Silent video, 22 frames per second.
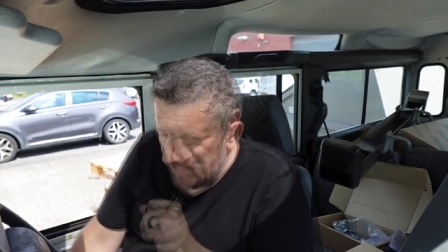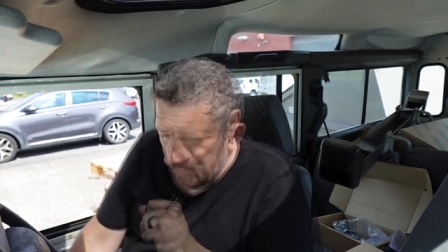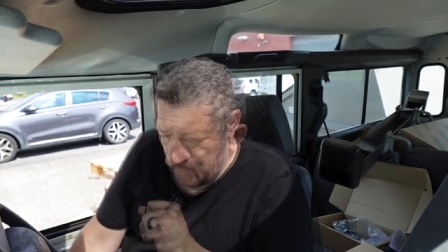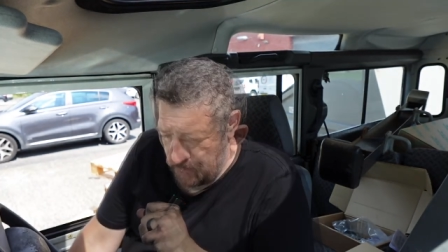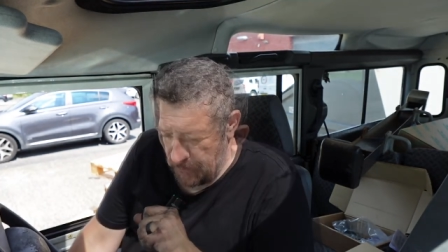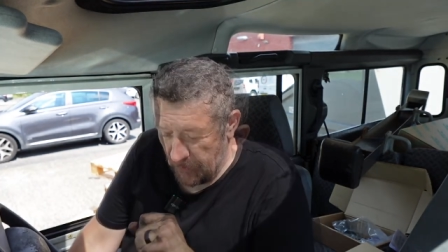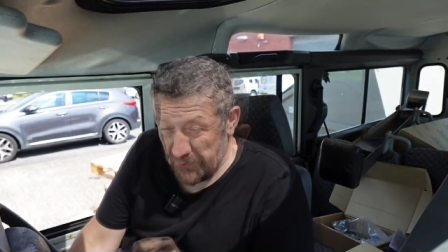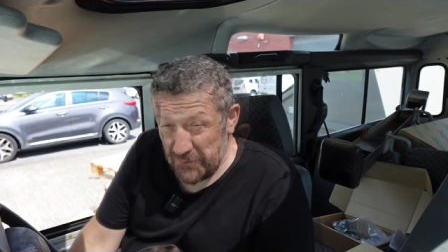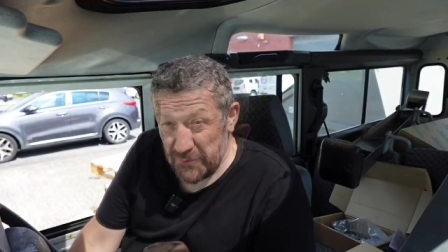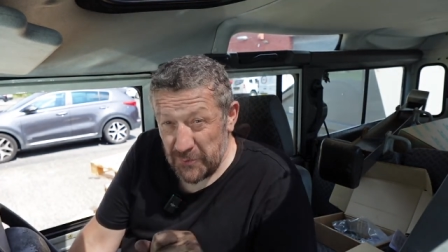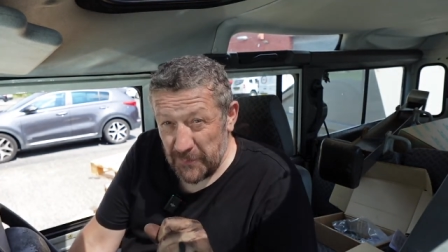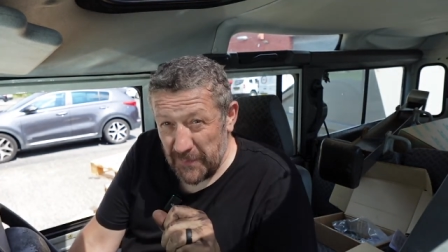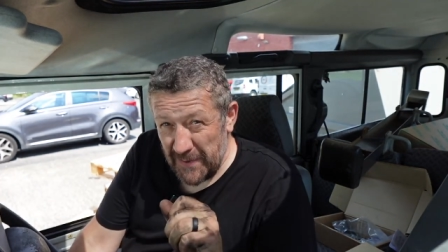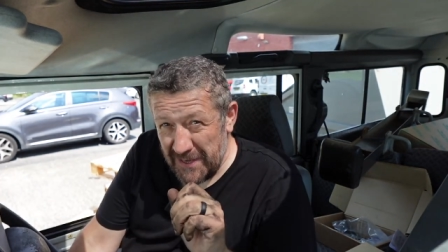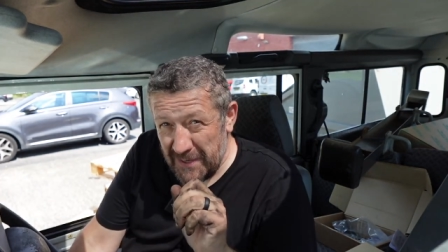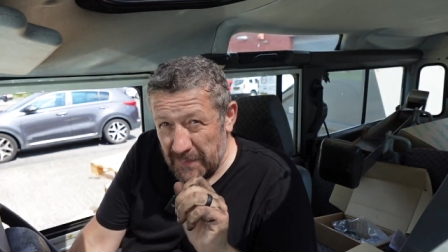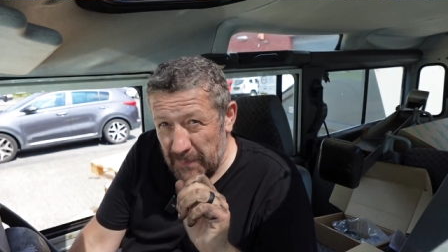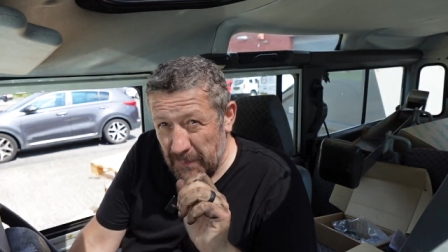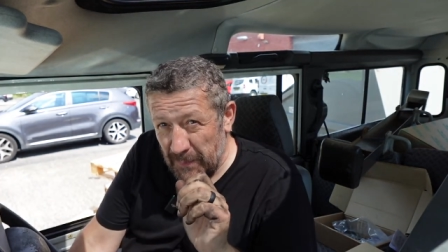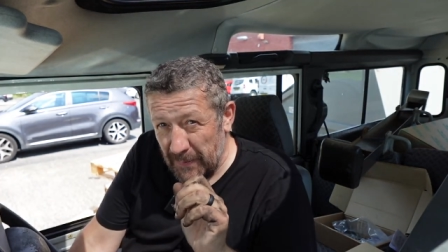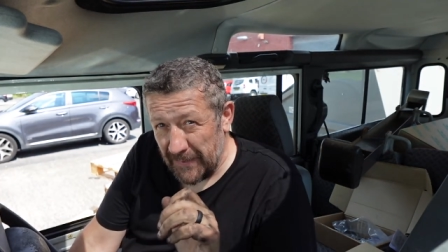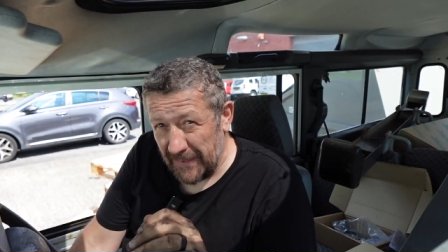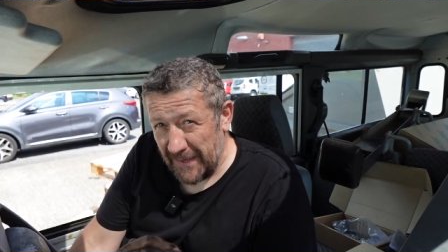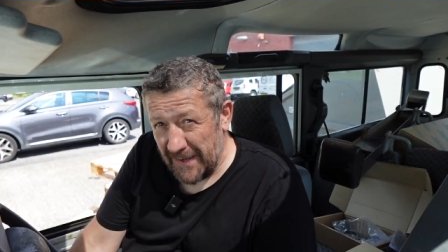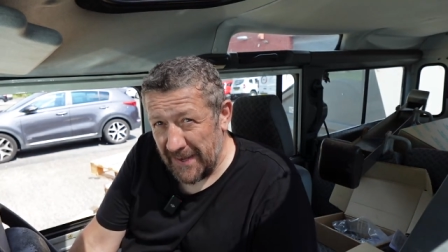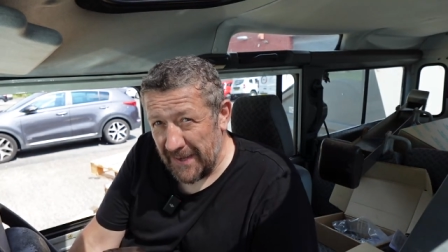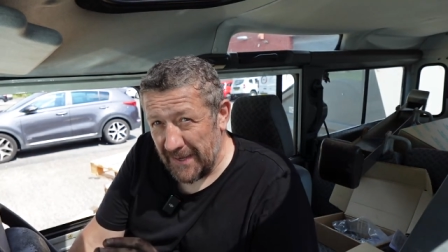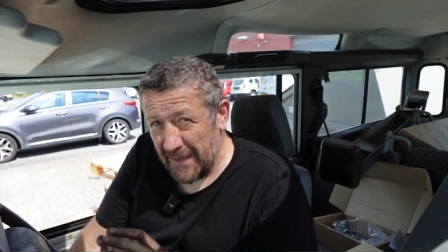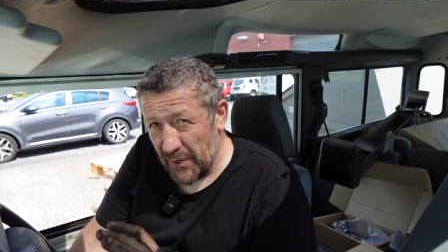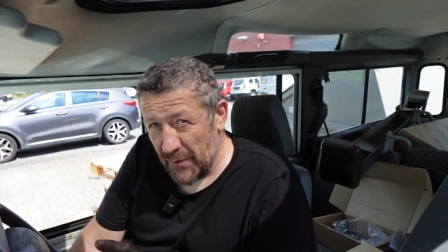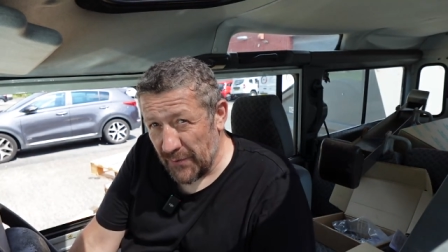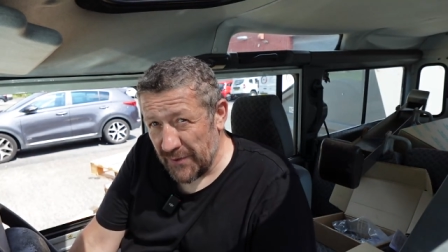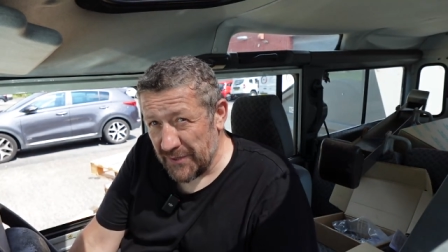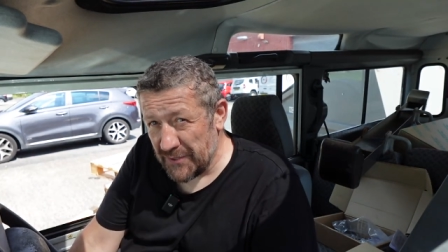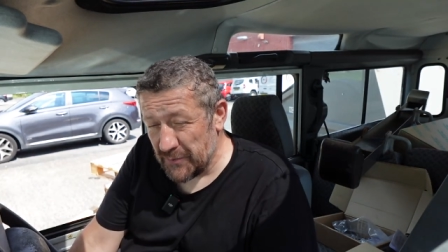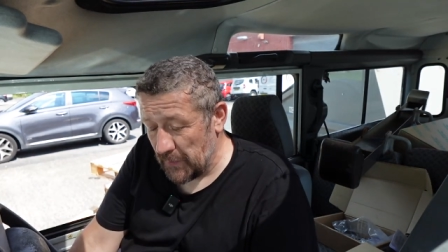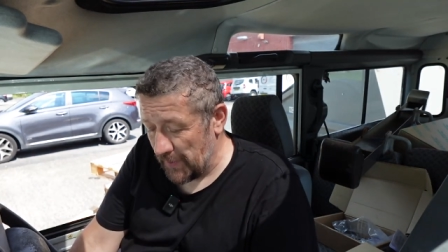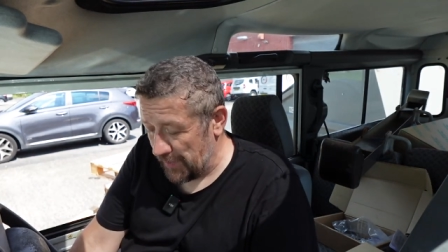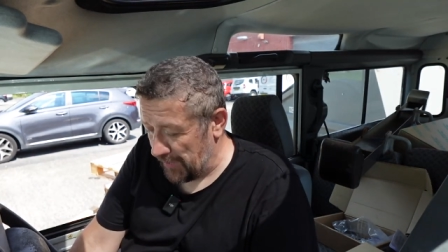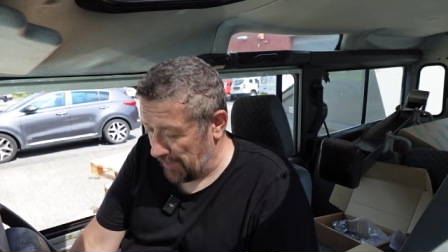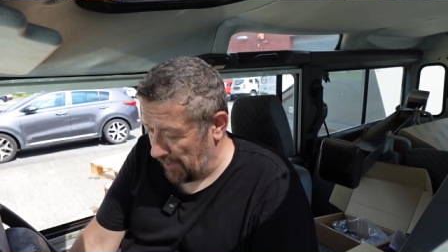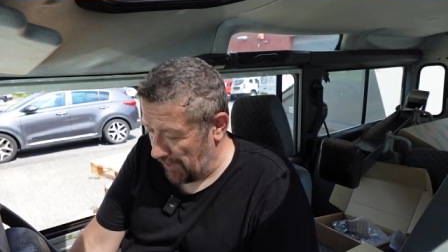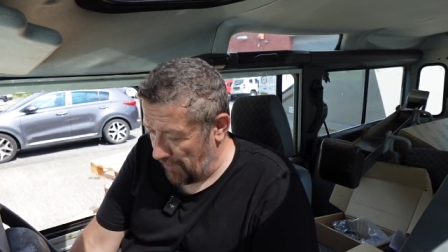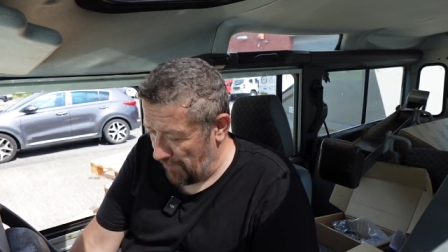But to be completely honest
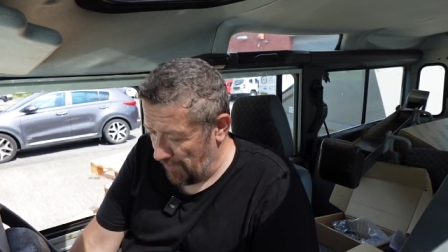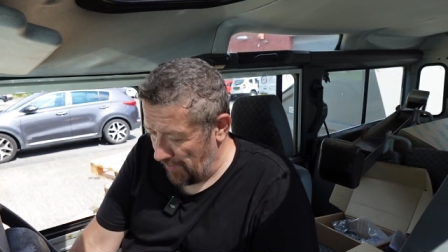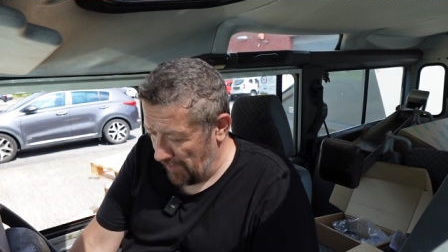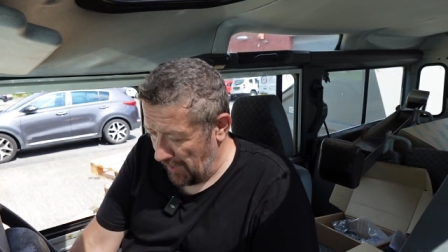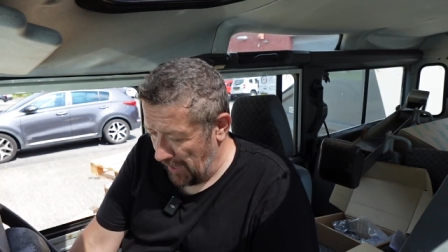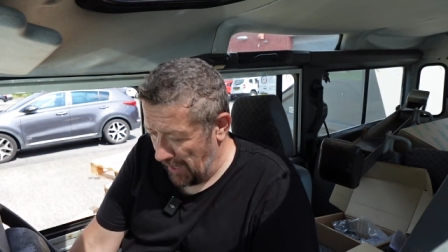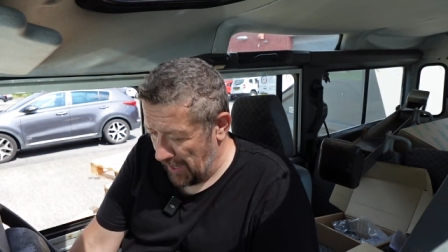with you,